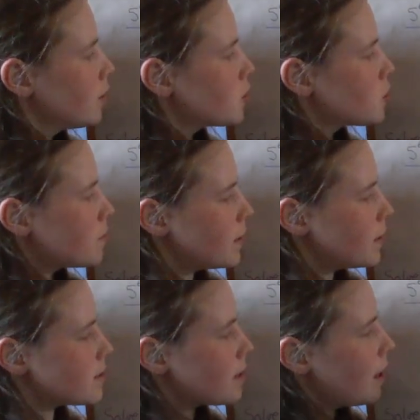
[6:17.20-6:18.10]
should be
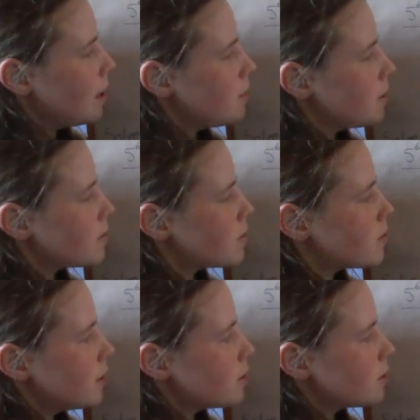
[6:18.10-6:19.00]
the same as
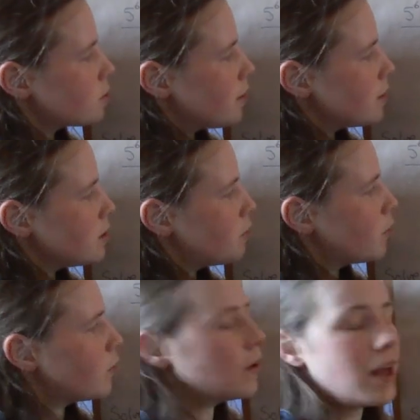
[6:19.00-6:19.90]
3 to the
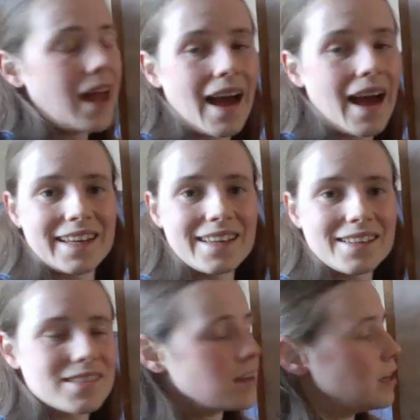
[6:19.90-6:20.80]
24, and it
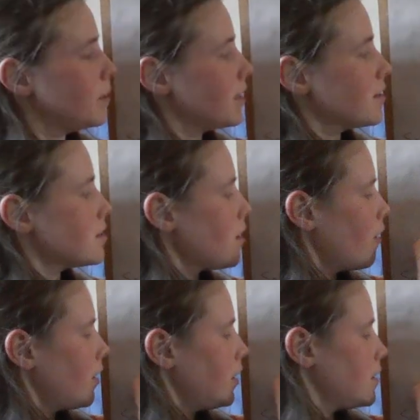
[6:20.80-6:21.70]
is, because
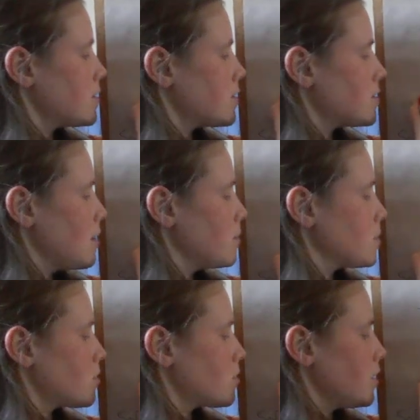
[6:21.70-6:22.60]
9 is the same
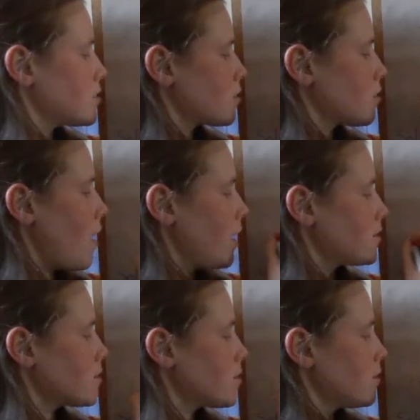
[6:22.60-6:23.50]
as 3
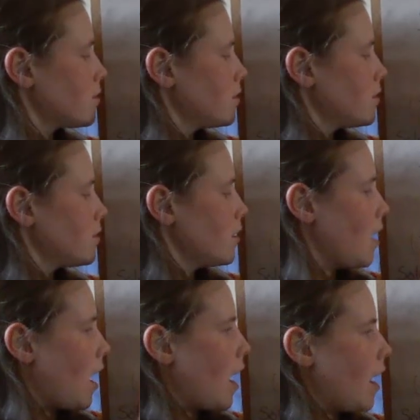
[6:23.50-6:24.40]
squared,
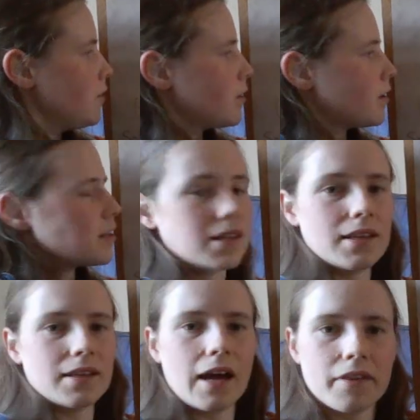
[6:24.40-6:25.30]
and you can
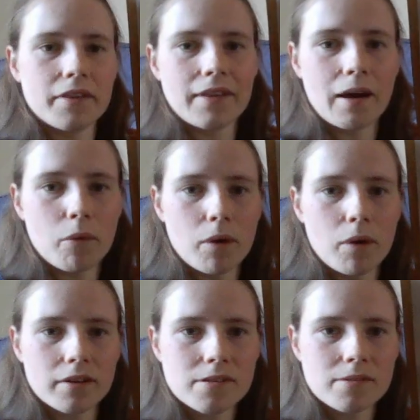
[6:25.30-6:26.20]
see there that that
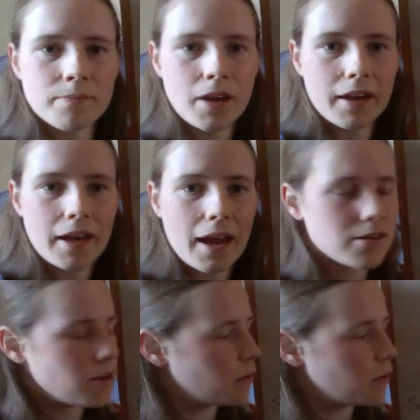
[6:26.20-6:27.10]
works. Okay,
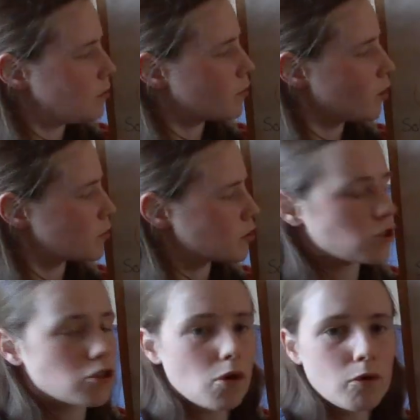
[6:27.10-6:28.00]
so when you've got to
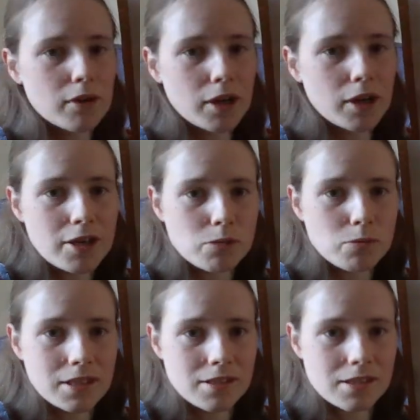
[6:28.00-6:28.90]
solve an equation
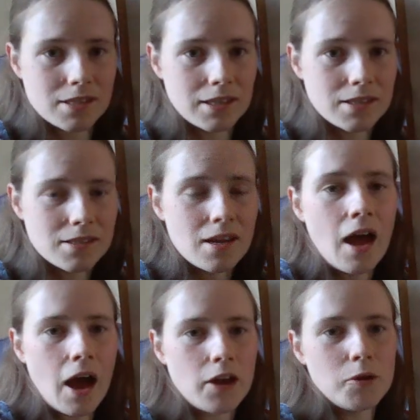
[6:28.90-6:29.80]
with indices
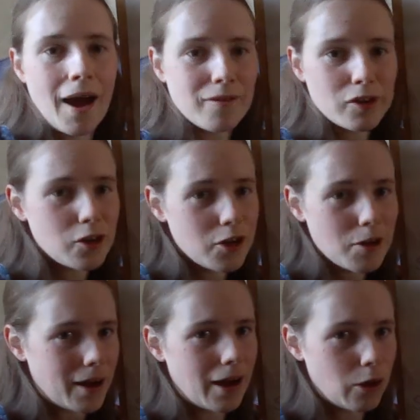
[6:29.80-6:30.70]
and you haven't learned
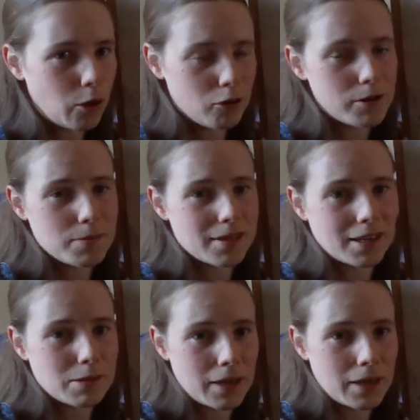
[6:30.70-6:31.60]
about logarithms and
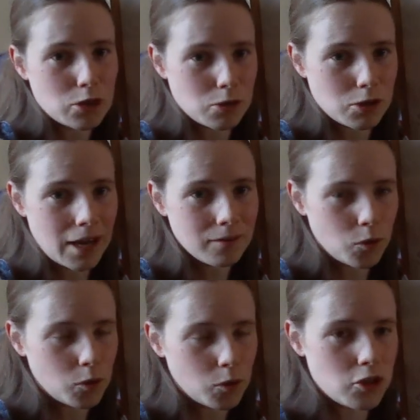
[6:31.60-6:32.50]
exponentials yet,
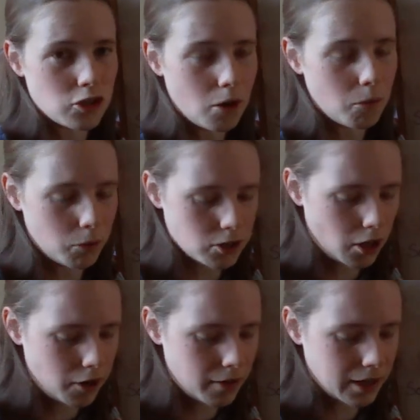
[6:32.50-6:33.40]
or you just don't want to
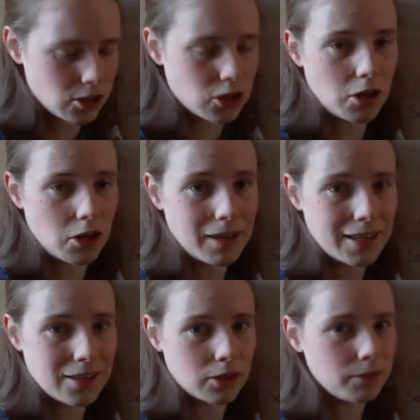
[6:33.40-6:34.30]
go there because you don't
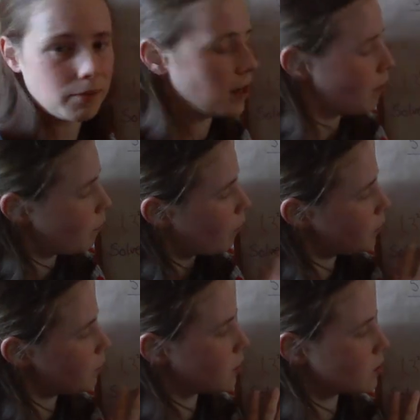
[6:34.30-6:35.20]
need to, what
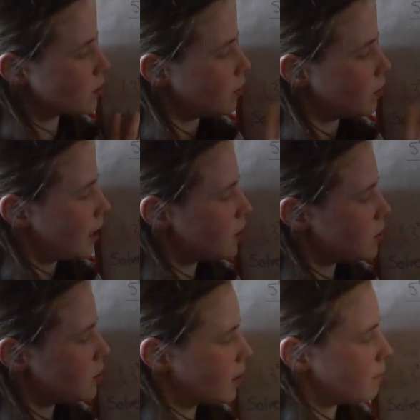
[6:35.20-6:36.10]
you can do is
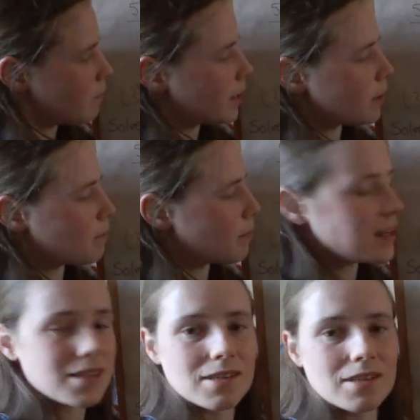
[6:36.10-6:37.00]
you can make the
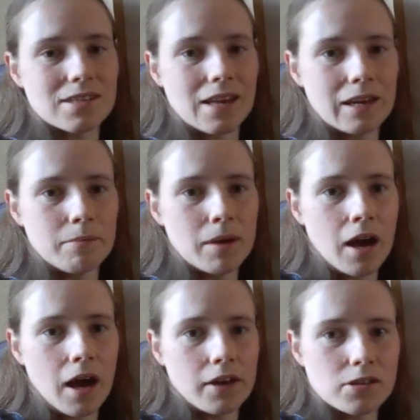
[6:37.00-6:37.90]
bases the same,
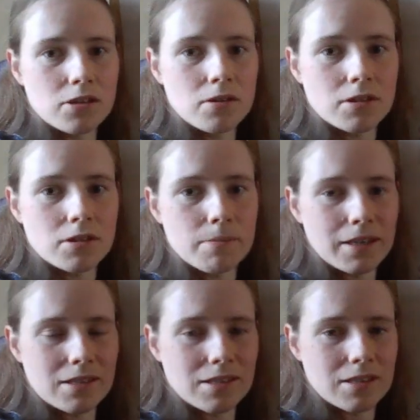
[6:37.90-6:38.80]
and as soon as the
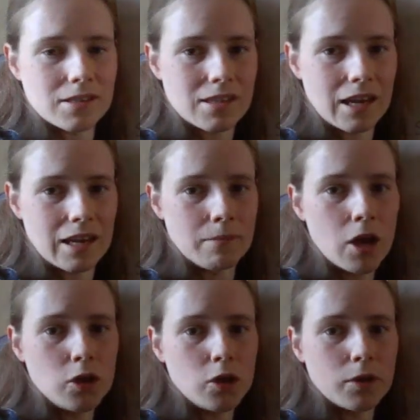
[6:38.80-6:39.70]
bases are the same,
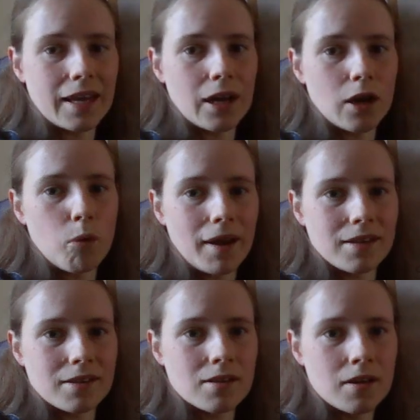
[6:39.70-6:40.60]
you can
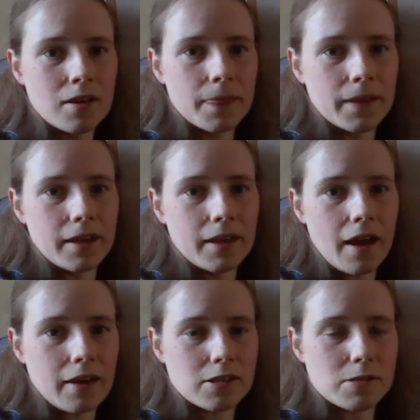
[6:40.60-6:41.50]
equate the
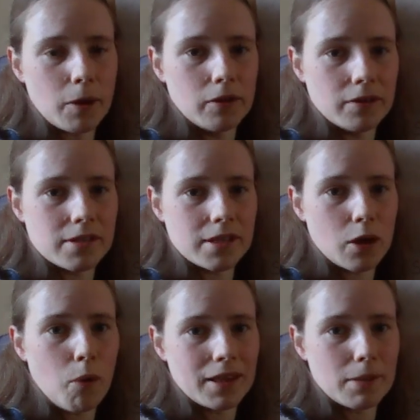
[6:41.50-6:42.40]
exponents,
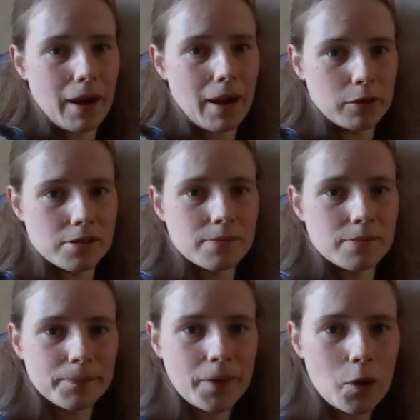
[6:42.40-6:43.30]
equate the powers.
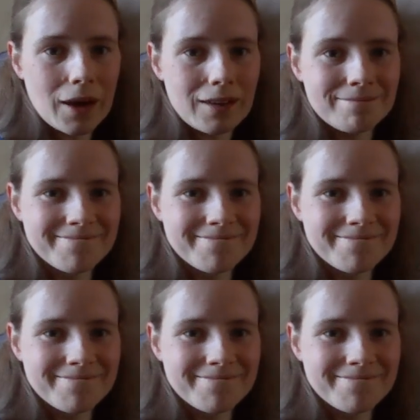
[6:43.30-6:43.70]
Okay.